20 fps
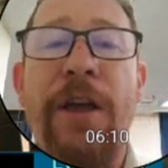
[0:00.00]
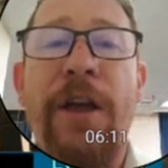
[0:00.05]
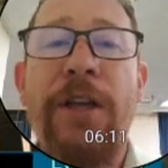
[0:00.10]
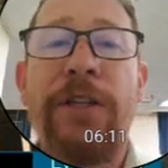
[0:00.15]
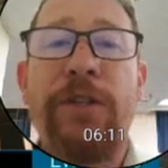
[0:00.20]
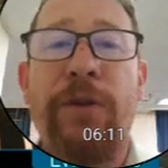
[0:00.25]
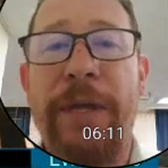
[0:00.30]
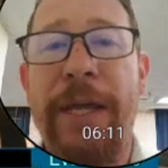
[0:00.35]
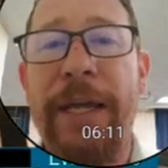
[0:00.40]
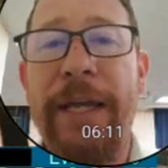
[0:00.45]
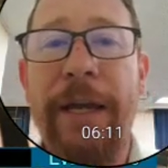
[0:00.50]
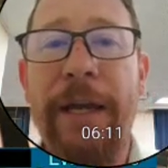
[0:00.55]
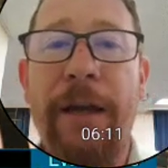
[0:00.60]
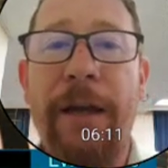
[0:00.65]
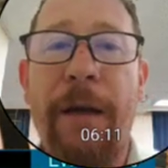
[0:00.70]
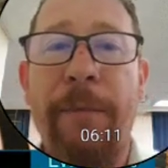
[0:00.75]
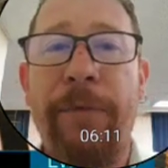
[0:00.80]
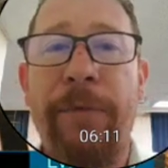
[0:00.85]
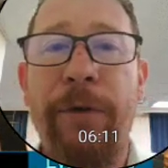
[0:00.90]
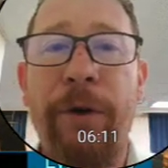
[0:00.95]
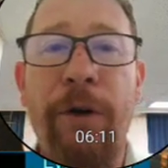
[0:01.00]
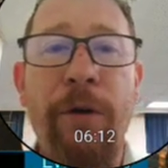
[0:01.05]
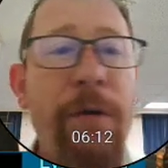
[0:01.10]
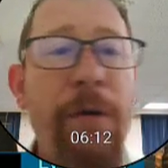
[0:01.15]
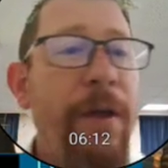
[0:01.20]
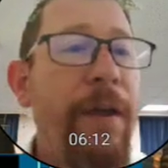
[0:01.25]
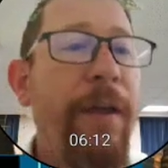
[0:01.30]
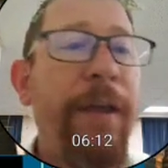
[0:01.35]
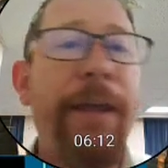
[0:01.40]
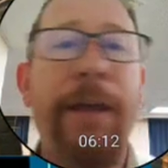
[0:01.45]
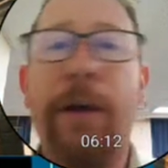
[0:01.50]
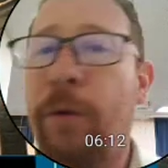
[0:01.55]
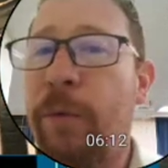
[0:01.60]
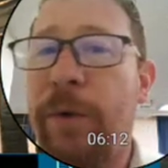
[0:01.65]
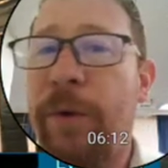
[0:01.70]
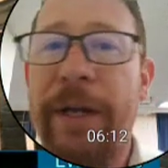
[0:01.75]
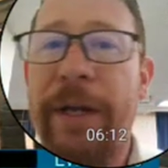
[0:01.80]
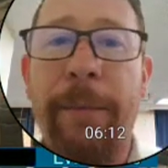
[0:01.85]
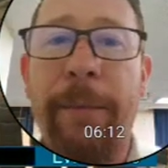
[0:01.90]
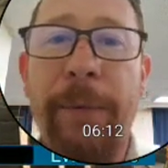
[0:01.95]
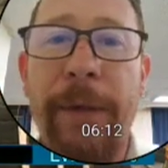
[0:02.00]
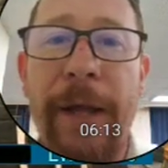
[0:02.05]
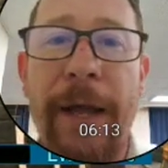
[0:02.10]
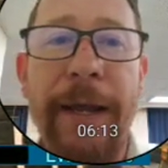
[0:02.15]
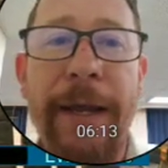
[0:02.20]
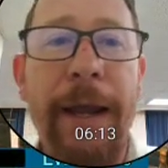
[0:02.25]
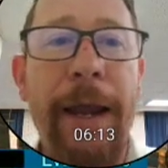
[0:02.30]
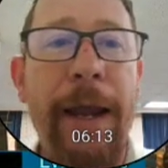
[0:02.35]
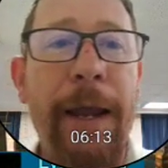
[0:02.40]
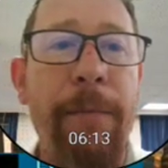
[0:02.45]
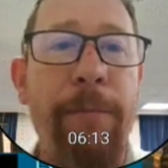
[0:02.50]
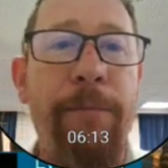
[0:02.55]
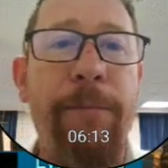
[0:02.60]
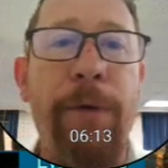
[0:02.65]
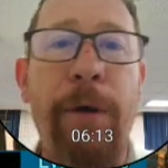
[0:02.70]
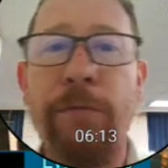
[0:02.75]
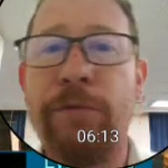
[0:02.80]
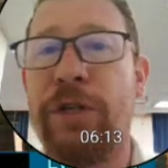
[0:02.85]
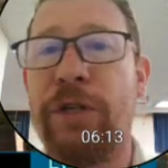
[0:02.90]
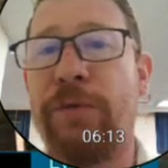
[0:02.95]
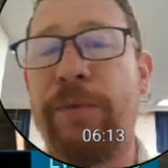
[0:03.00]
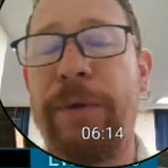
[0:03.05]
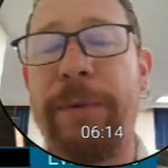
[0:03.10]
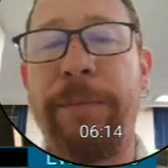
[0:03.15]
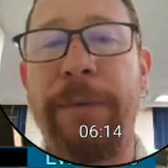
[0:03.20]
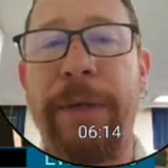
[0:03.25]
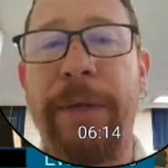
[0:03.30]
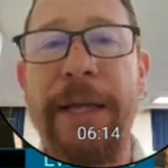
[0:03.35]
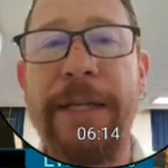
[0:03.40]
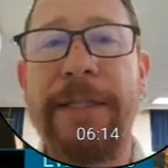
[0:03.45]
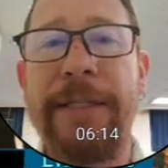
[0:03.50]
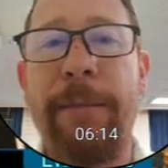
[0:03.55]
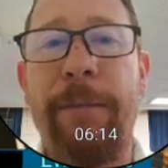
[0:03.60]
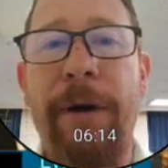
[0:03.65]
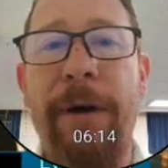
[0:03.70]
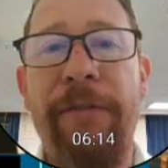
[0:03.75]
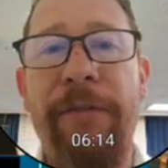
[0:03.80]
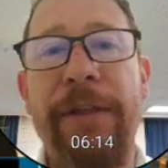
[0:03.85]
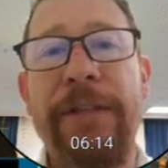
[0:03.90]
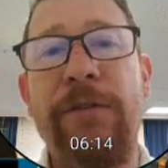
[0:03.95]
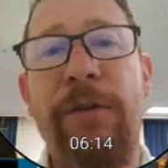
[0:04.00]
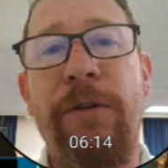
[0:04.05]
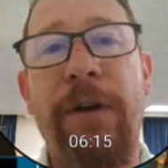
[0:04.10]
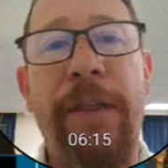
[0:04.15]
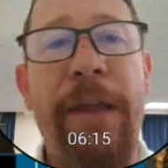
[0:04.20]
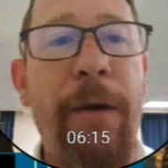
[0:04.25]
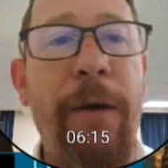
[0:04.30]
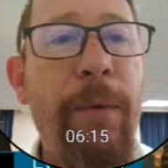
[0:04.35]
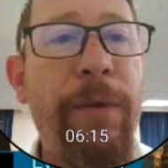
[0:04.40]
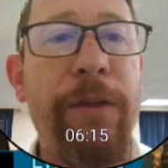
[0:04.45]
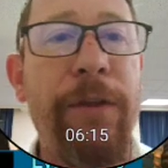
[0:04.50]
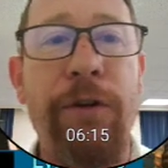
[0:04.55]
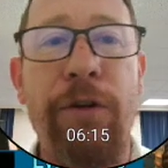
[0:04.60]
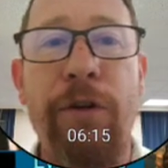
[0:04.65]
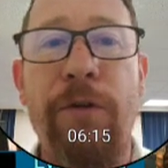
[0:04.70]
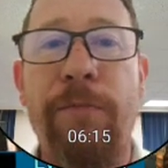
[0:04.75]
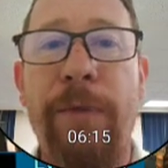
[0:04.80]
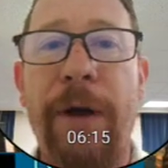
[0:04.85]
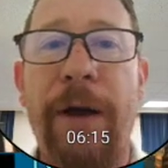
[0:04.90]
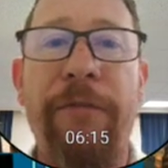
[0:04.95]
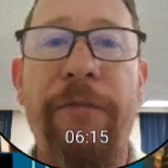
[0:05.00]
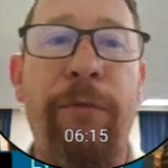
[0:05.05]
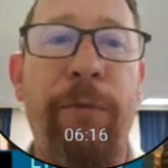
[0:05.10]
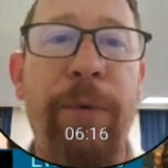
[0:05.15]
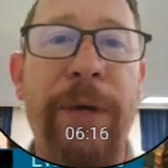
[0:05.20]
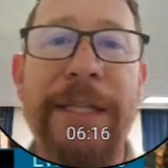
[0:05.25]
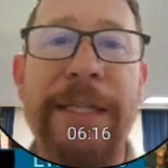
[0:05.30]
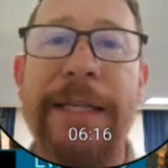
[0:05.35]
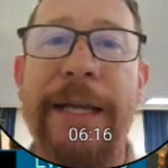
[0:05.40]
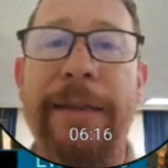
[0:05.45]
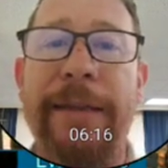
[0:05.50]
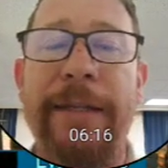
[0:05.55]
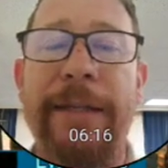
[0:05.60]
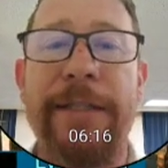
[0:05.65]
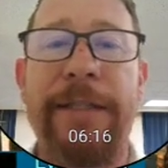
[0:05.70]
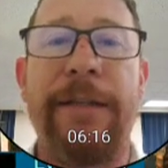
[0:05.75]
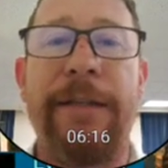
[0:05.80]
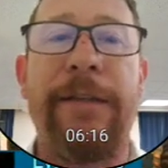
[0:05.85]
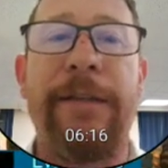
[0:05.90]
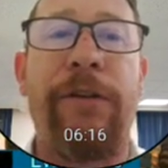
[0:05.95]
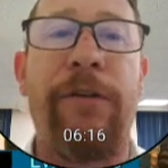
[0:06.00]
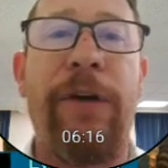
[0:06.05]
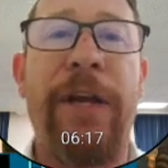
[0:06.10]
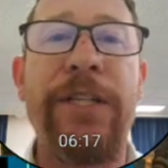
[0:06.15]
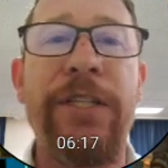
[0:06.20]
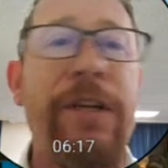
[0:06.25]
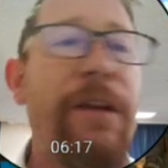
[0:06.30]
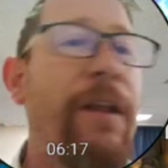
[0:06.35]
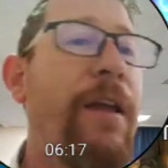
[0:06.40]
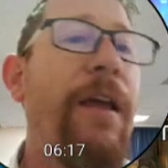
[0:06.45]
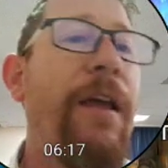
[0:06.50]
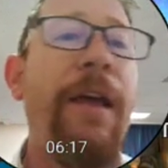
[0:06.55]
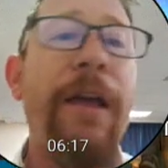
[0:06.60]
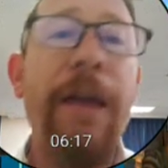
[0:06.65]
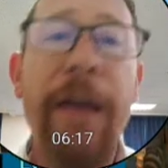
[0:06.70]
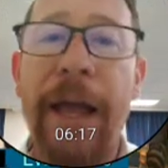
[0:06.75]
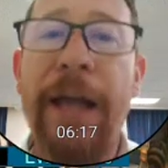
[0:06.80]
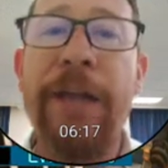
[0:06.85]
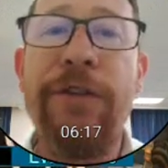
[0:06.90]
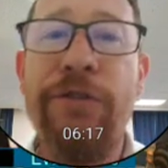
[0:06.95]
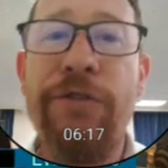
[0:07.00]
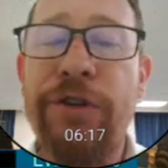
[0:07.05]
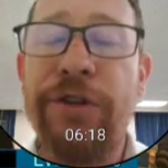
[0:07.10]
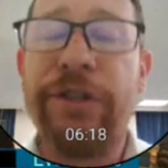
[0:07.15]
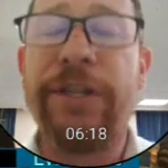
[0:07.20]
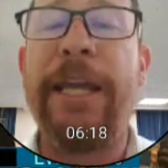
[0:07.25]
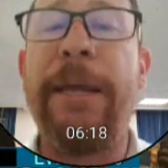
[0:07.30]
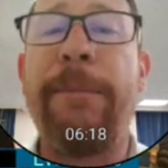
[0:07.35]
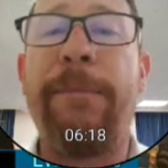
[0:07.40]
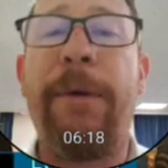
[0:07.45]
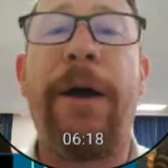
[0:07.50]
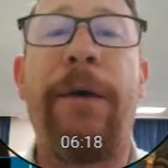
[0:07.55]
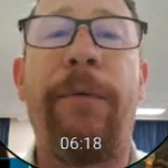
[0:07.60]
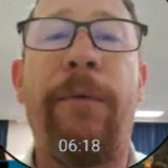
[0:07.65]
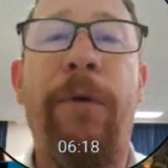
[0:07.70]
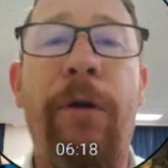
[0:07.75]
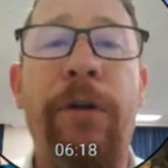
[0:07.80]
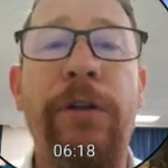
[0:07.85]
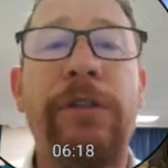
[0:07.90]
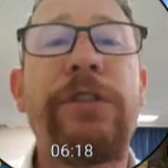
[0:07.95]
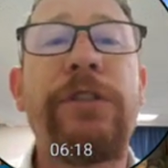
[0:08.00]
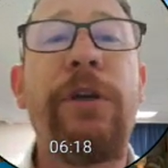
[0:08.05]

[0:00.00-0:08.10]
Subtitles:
So he can come through, he'll reapply it, and boom, just replace the buff that's already there with a new buff, reset the duration, and you just keep on rolling.